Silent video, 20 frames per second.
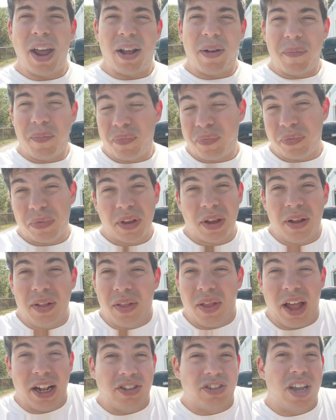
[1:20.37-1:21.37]
Like,
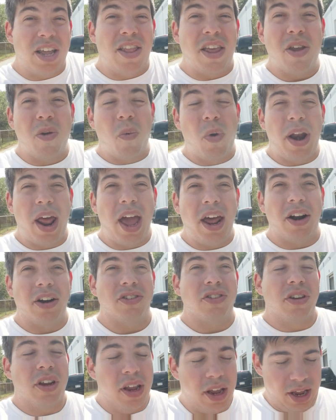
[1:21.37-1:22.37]
let's say that you want
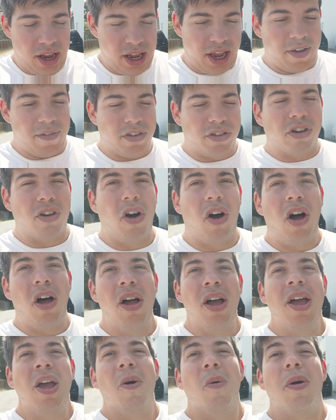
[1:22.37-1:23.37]
headers, give us a
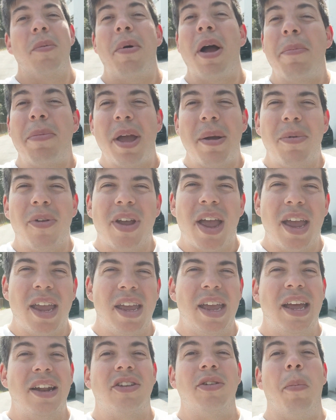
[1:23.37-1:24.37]
call, we might be able to
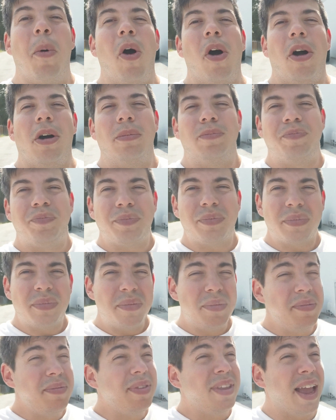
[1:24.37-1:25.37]
get you in tomorrow.
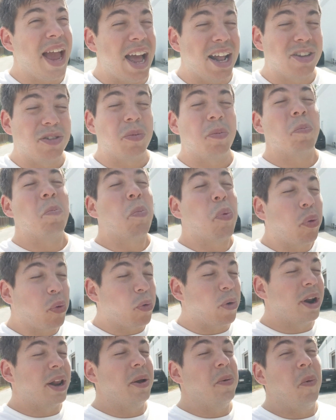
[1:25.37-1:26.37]
That's
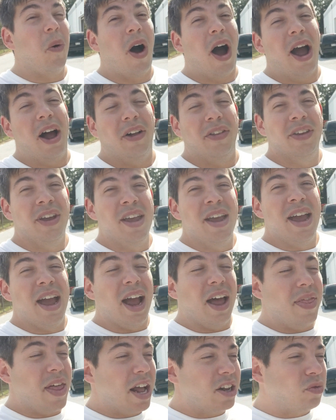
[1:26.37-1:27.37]
pretty wild,
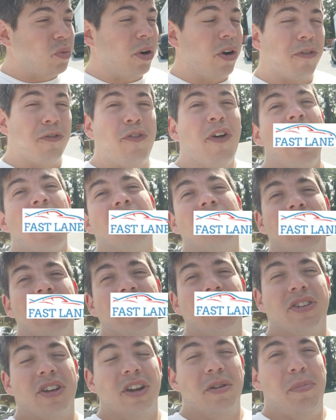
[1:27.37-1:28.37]
and that's what our fast
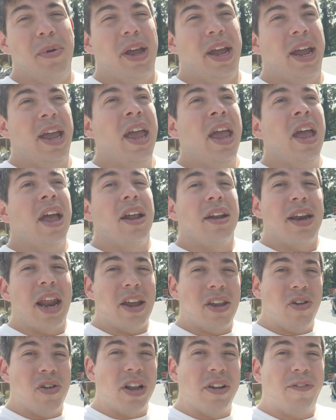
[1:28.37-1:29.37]
lane is going to be.
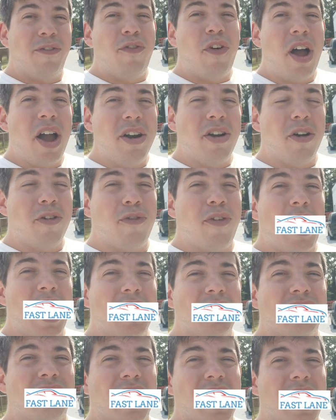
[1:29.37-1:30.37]
Now you can find our
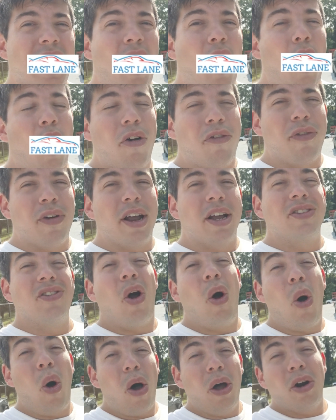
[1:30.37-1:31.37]
fast lane
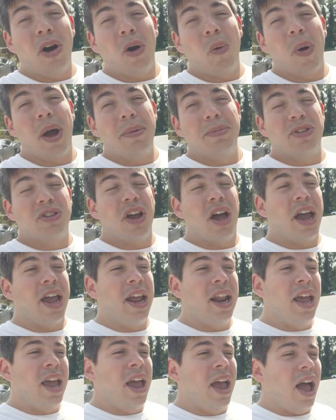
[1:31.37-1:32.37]
offerings on our
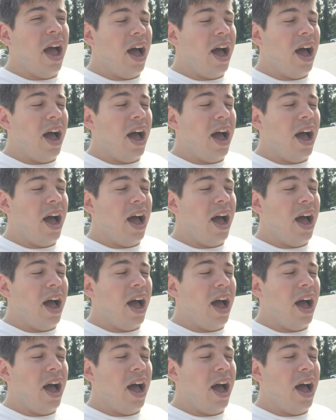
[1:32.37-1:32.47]
website.